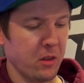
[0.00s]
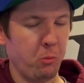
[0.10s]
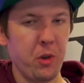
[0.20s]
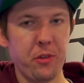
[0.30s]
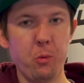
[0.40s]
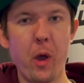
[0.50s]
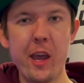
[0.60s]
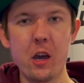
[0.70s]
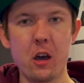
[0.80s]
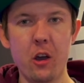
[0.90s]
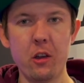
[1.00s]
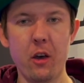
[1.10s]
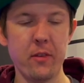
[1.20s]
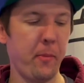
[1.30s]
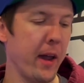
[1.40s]
With a weight
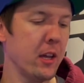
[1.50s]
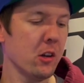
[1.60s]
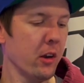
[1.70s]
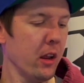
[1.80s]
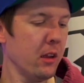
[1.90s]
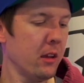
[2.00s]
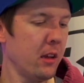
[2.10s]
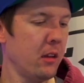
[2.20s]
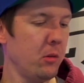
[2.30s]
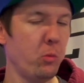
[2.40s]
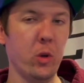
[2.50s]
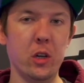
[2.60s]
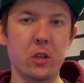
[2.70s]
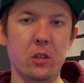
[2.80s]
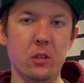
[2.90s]
of a bike on it, it
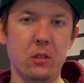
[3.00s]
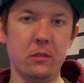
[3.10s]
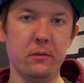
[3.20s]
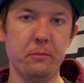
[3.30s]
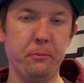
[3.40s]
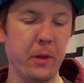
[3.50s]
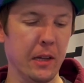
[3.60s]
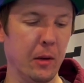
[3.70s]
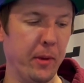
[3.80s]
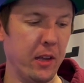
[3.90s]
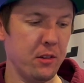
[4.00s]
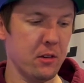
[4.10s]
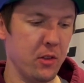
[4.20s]
will be a little bit easier.